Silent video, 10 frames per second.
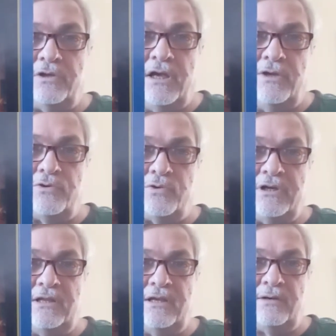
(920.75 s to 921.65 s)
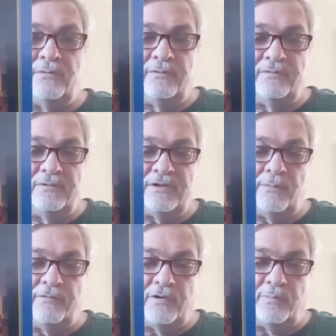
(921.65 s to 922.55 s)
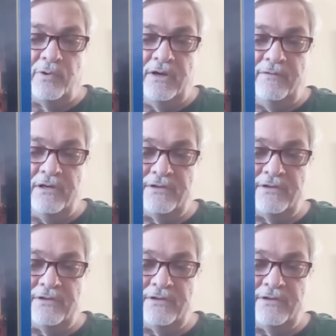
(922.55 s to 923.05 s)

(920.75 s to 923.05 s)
country than some of her previous